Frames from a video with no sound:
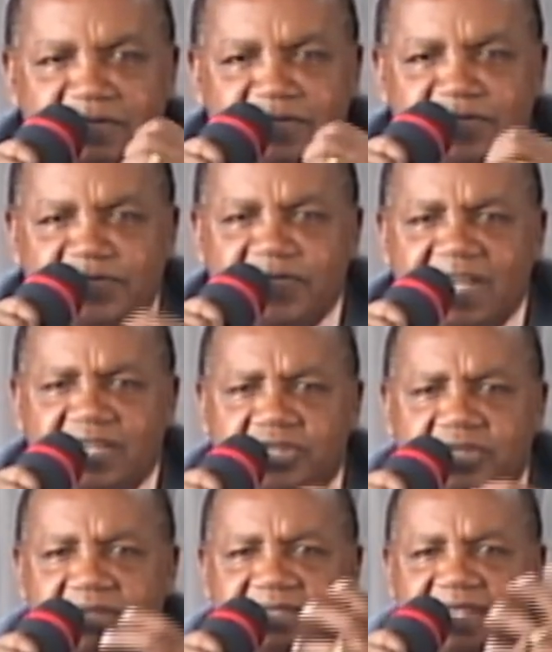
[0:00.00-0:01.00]

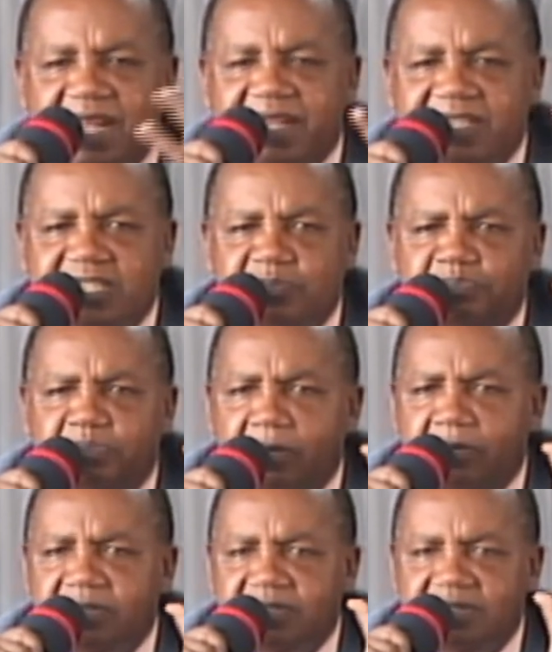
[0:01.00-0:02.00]
Fashions that
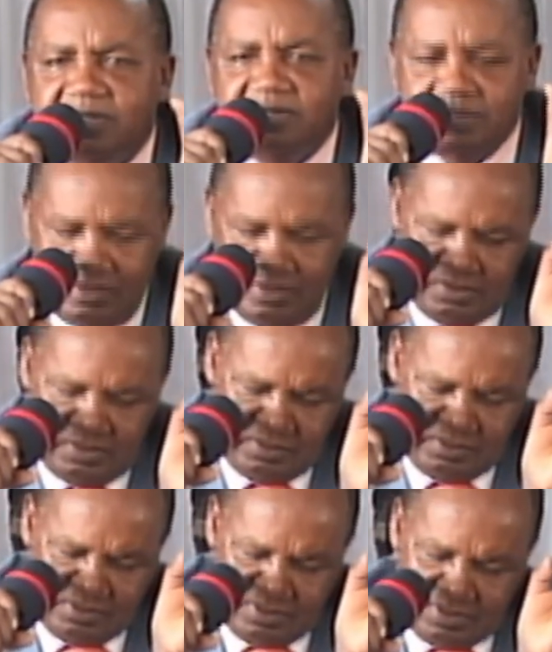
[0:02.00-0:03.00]
expose
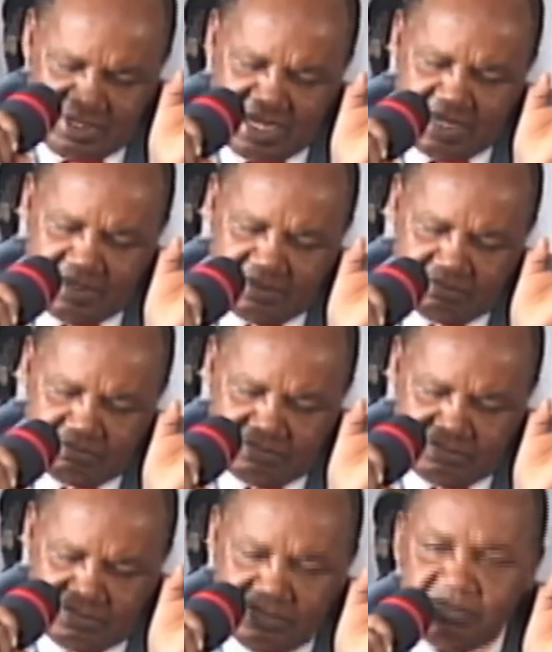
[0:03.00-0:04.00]

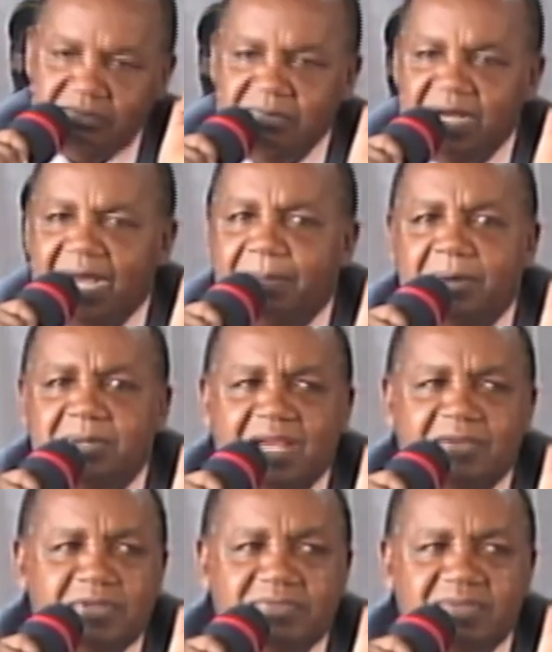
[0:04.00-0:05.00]
about
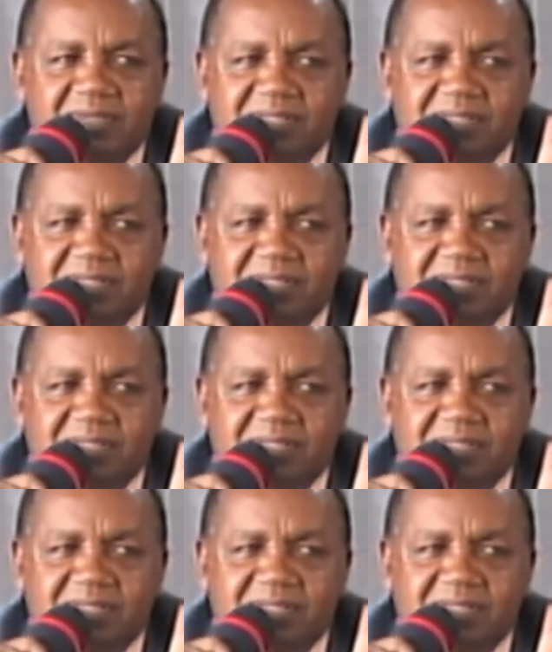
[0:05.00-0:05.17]
everything.